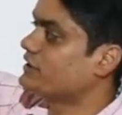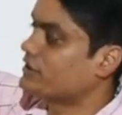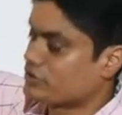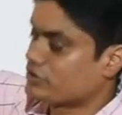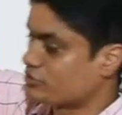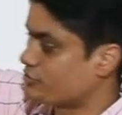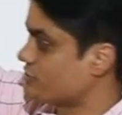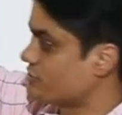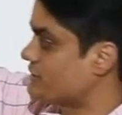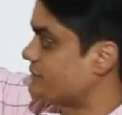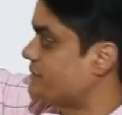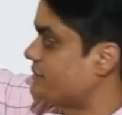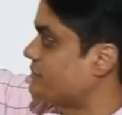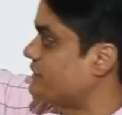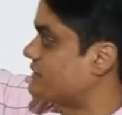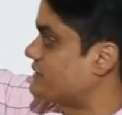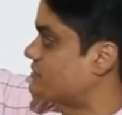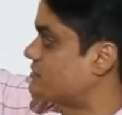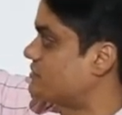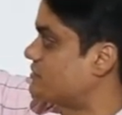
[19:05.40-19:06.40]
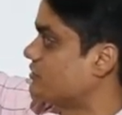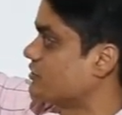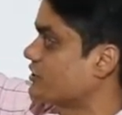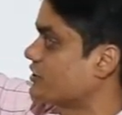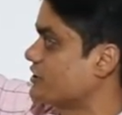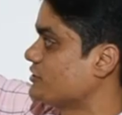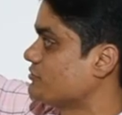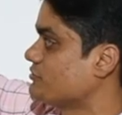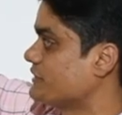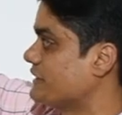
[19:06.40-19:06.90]
in the question, remember, it's
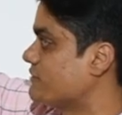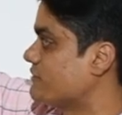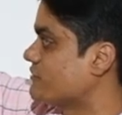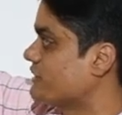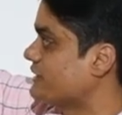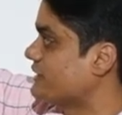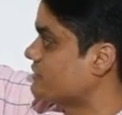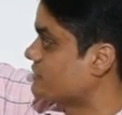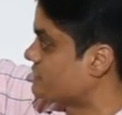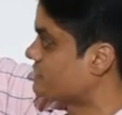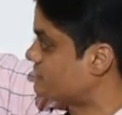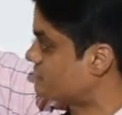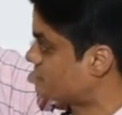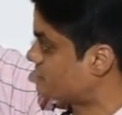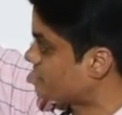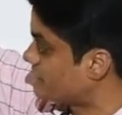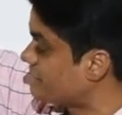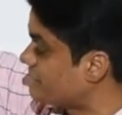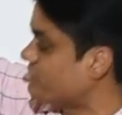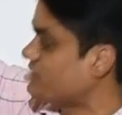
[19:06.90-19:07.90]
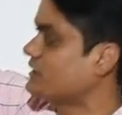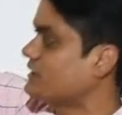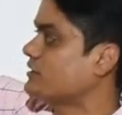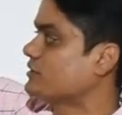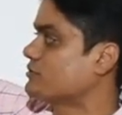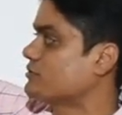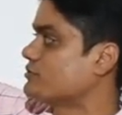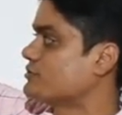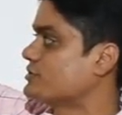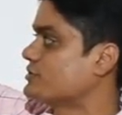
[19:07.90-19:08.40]
okay, you didn't write, it's given in
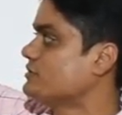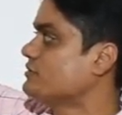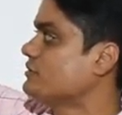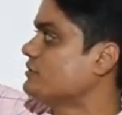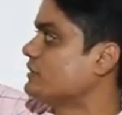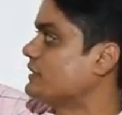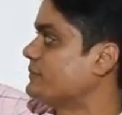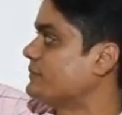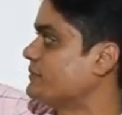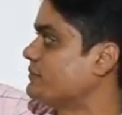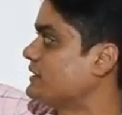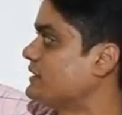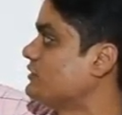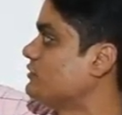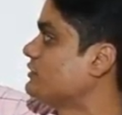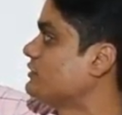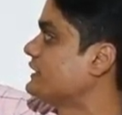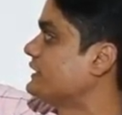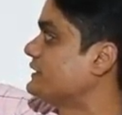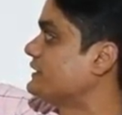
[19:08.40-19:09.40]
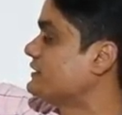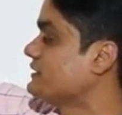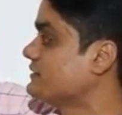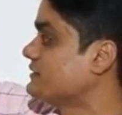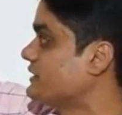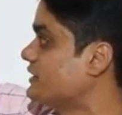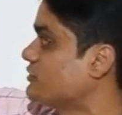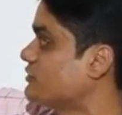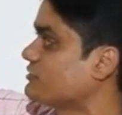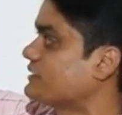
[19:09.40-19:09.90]
the question, remember, no,
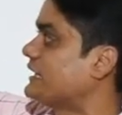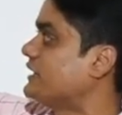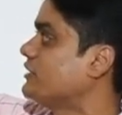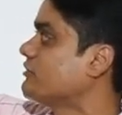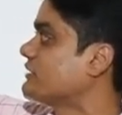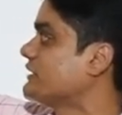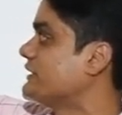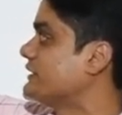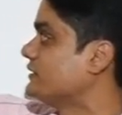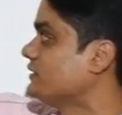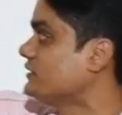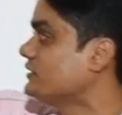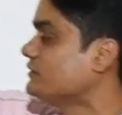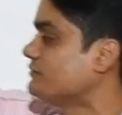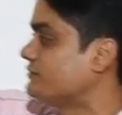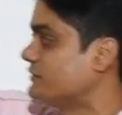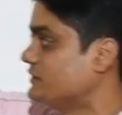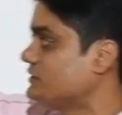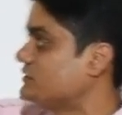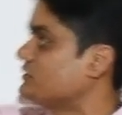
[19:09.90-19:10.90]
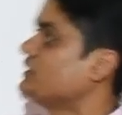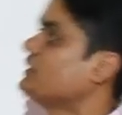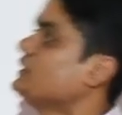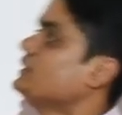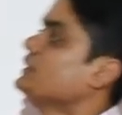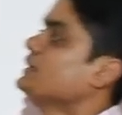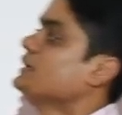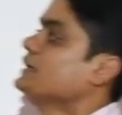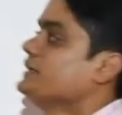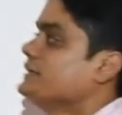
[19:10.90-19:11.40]
nothing's there to calculate here first.
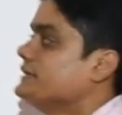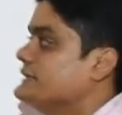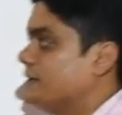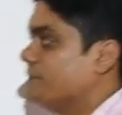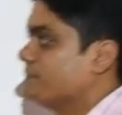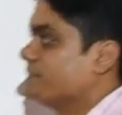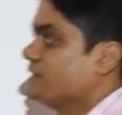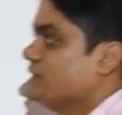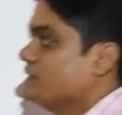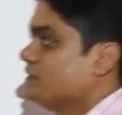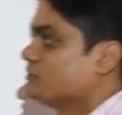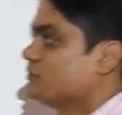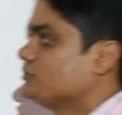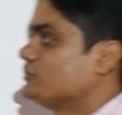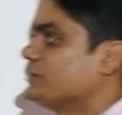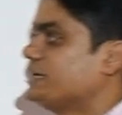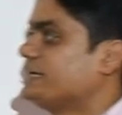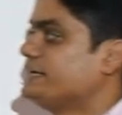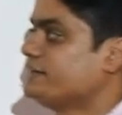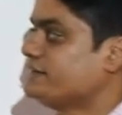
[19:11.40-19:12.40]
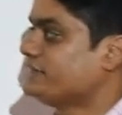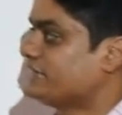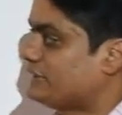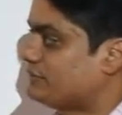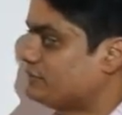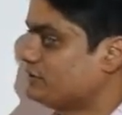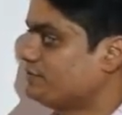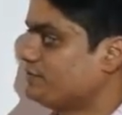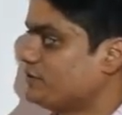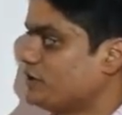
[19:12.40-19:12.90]
Yeah, so write in a
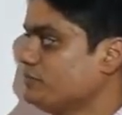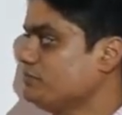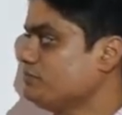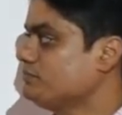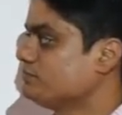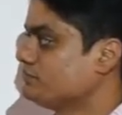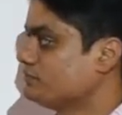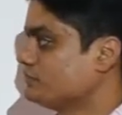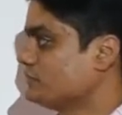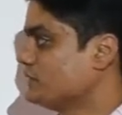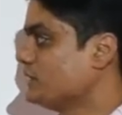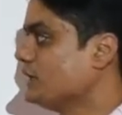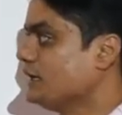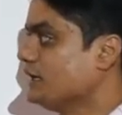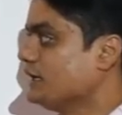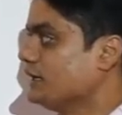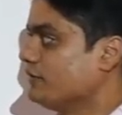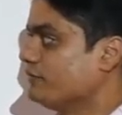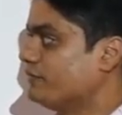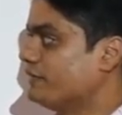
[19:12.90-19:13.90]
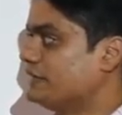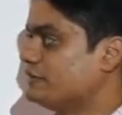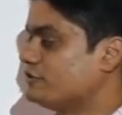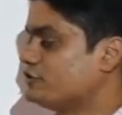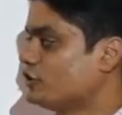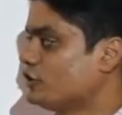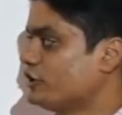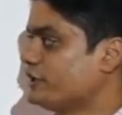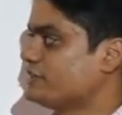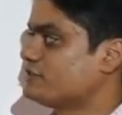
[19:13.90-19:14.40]
table form, when
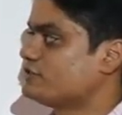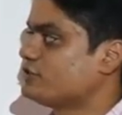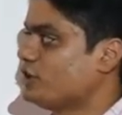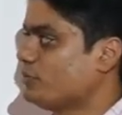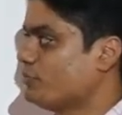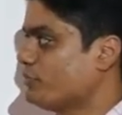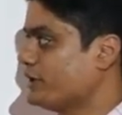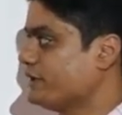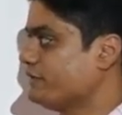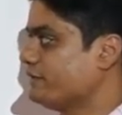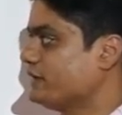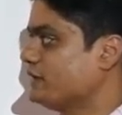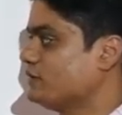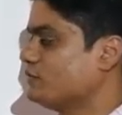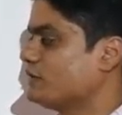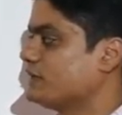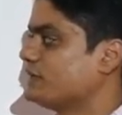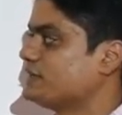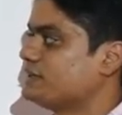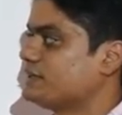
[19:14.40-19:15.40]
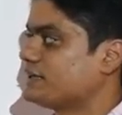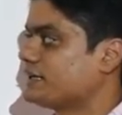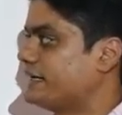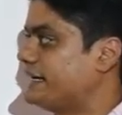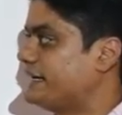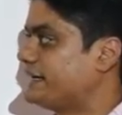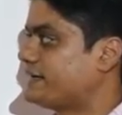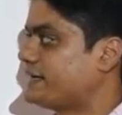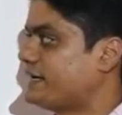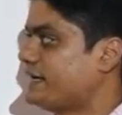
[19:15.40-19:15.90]
0 it is 0.1, 1
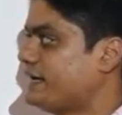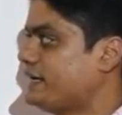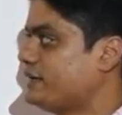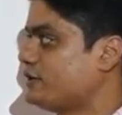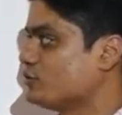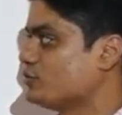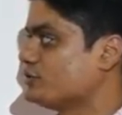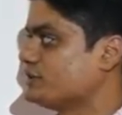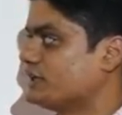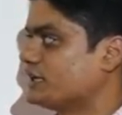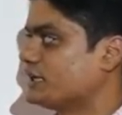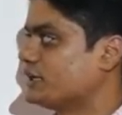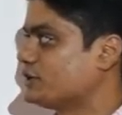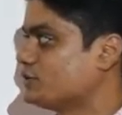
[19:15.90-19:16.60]
idaga k, 2 idaga